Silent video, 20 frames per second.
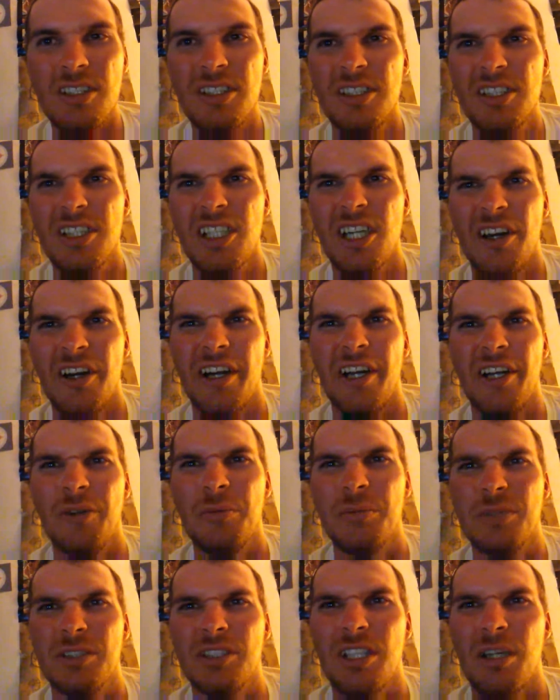sorry, I
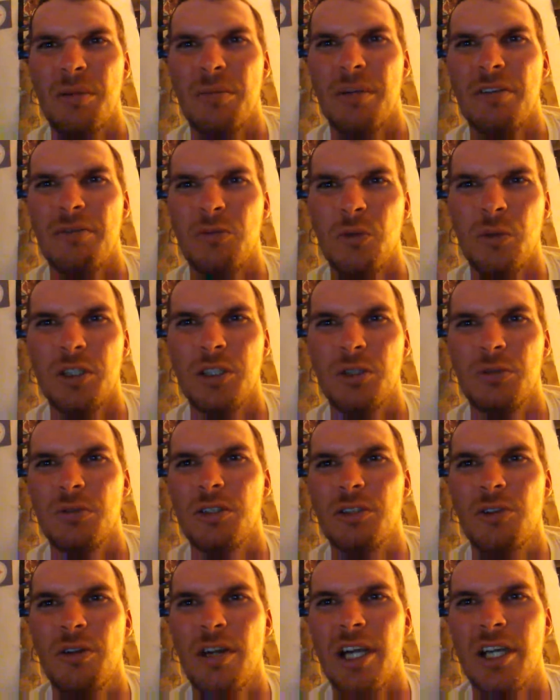almost thought my voice was
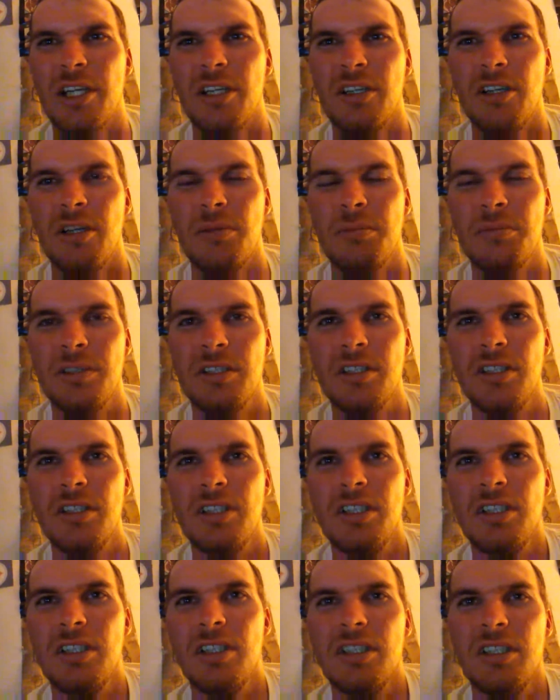cracking up.
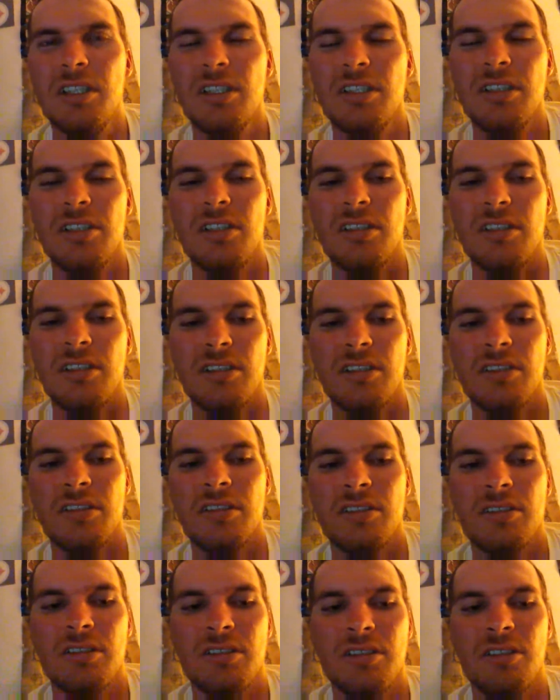
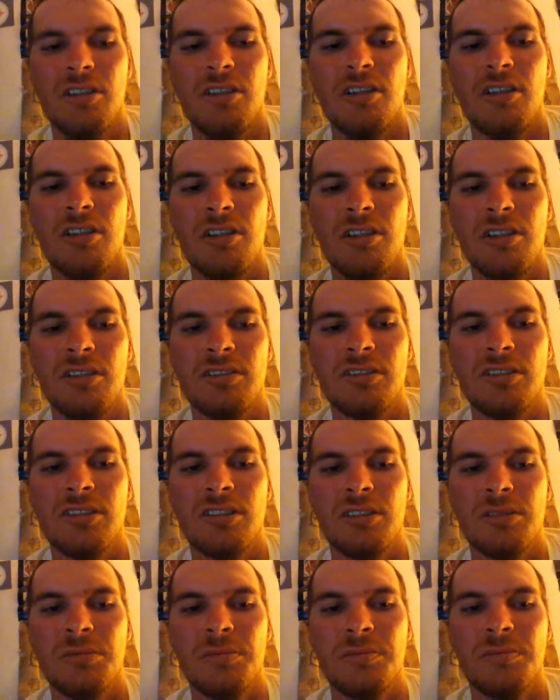There are
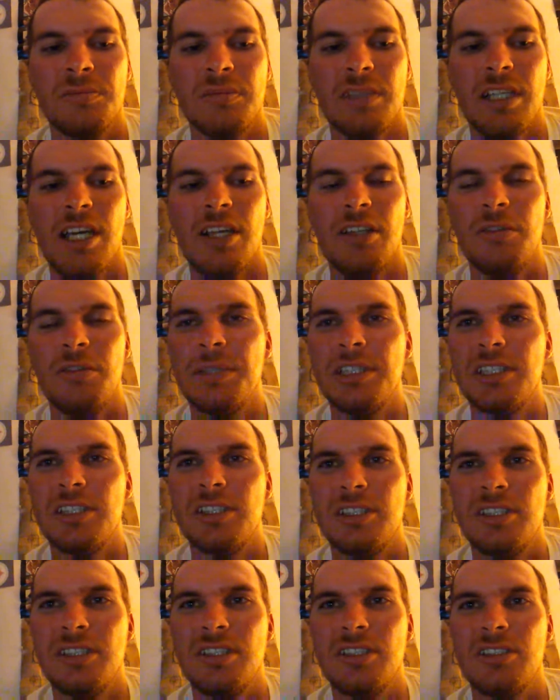some
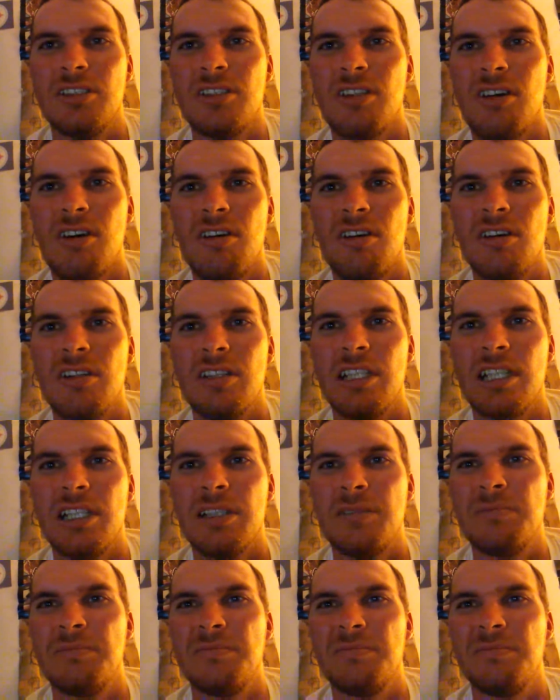elements in the song
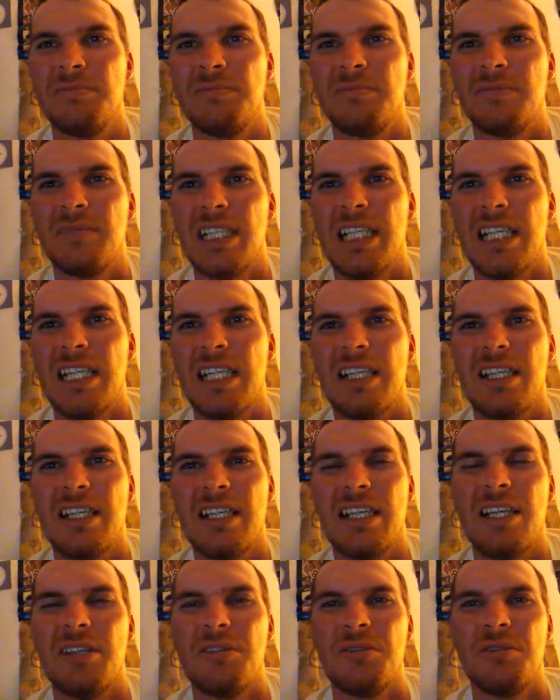that
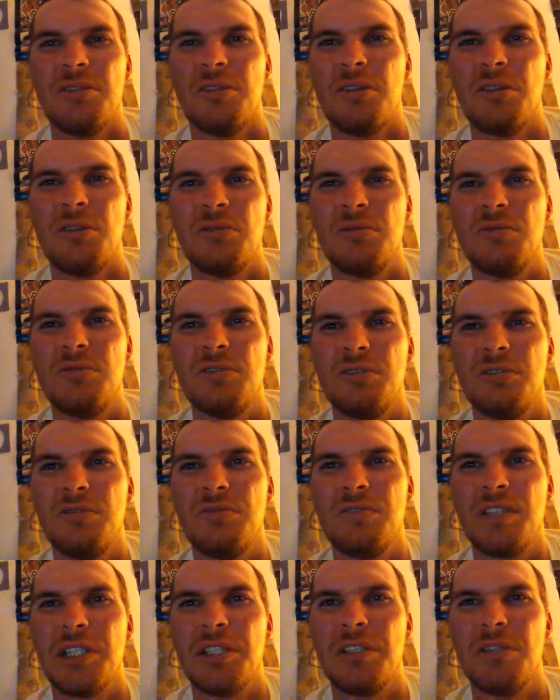I don't know do
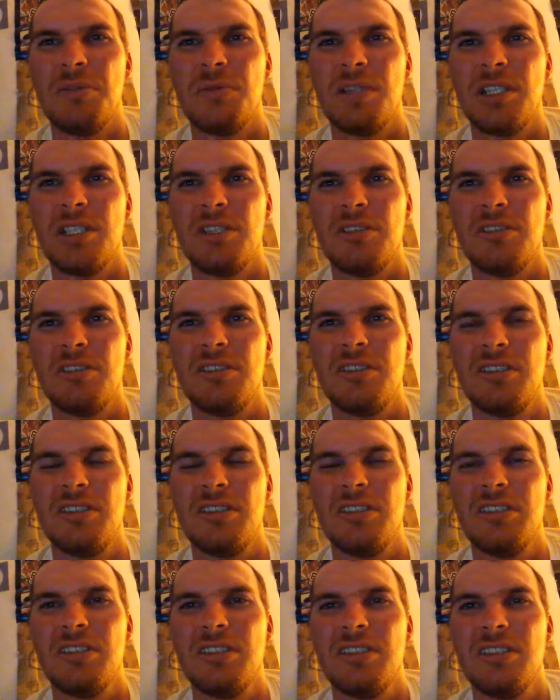very well,
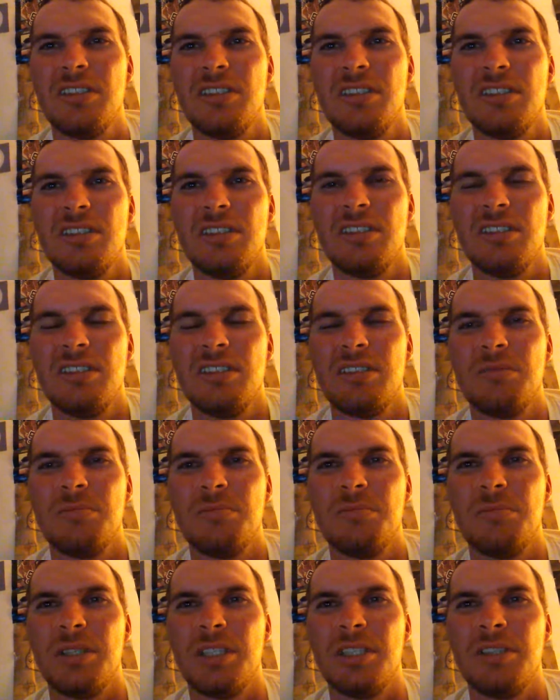
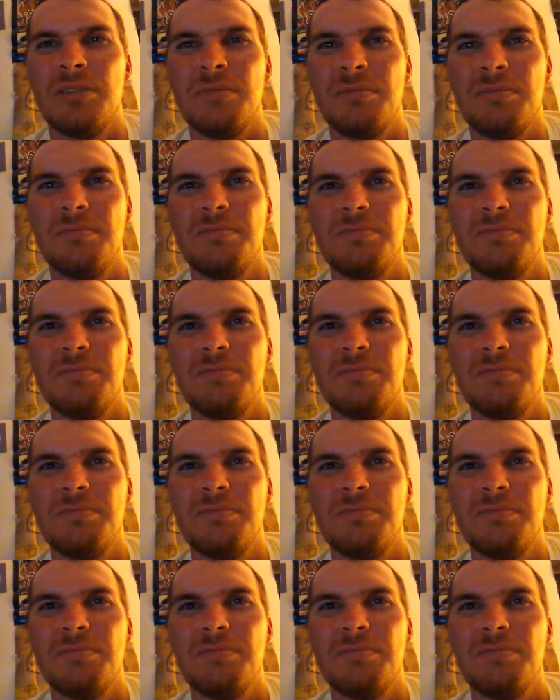but